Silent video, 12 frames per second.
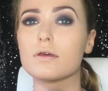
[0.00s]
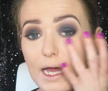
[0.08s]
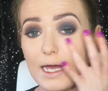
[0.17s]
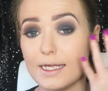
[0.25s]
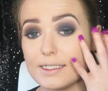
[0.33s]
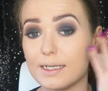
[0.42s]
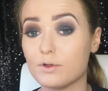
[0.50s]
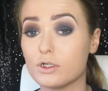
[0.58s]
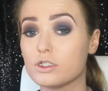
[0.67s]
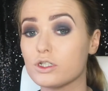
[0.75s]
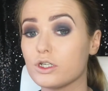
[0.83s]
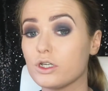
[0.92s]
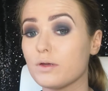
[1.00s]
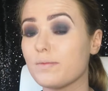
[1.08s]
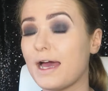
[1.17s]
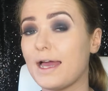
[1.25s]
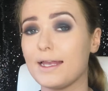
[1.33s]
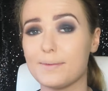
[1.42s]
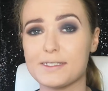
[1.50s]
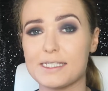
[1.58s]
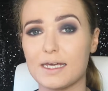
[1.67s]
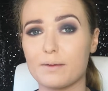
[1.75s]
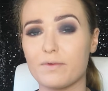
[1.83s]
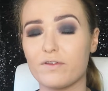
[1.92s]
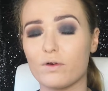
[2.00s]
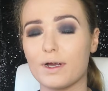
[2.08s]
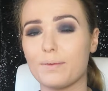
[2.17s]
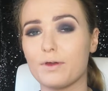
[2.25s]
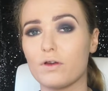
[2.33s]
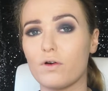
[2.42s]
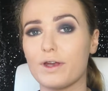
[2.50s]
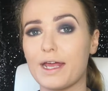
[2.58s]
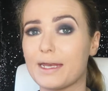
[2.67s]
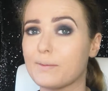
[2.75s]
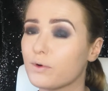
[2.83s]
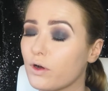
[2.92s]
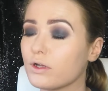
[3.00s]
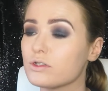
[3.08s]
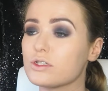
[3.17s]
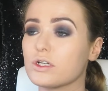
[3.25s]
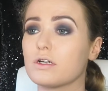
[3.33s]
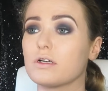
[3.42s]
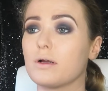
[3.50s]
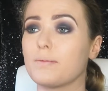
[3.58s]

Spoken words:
And I'm going to do my lipstick before I put on any bronzer,